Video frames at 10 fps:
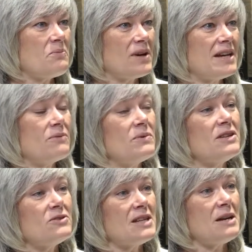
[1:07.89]
bringing
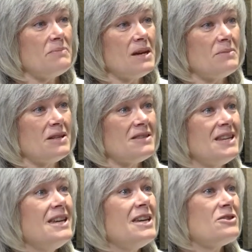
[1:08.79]
real-time payments
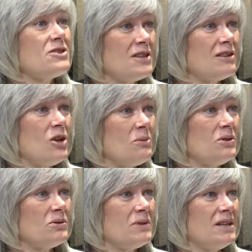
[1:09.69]
into the
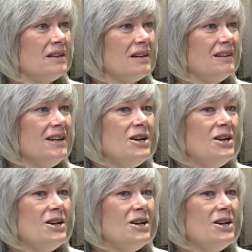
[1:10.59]
global arena.